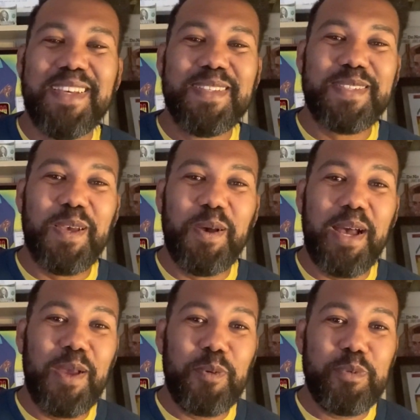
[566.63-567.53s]
So
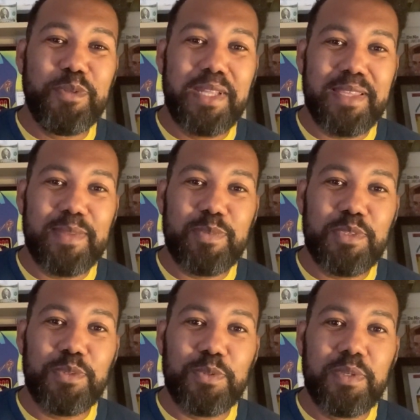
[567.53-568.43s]
I hope you like them
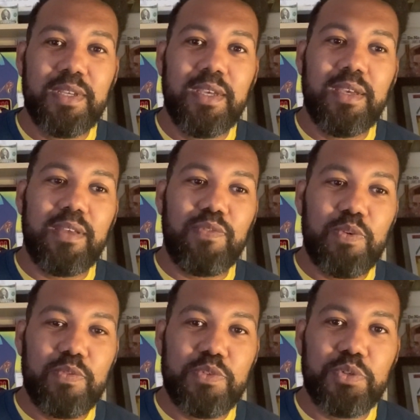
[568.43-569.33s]
too. If
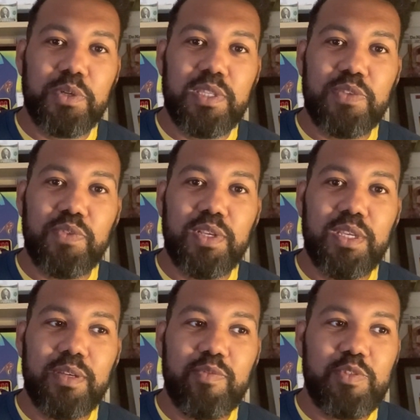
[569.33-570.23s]
you've enjoyed this
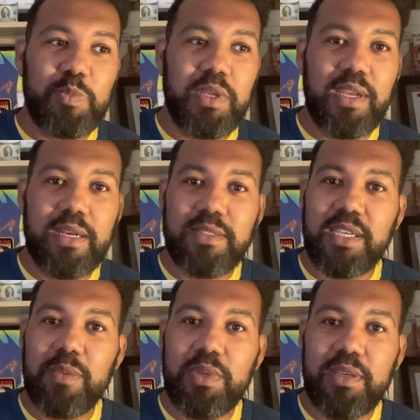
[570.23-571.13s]
video and you spent any
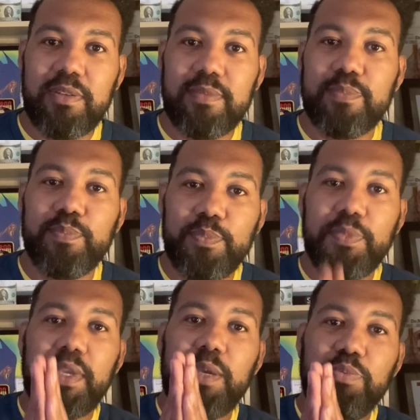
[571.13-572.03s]
time here,
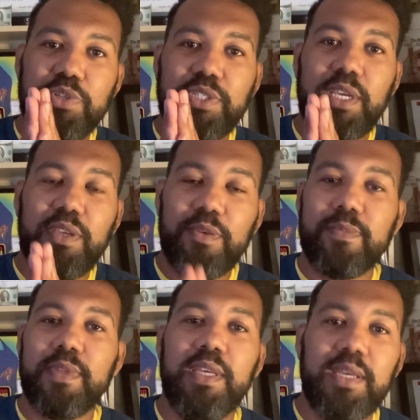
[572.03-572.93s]
I appreciate you.
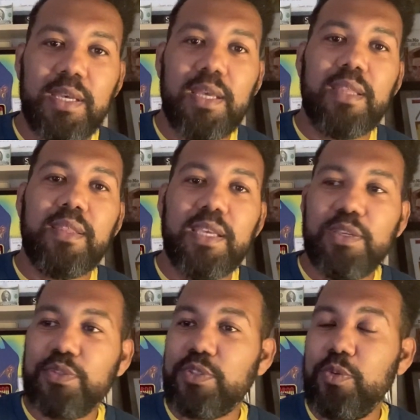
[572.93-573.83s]
Thank
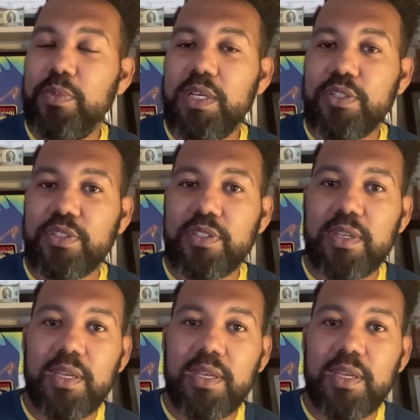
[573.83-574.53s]
you so much.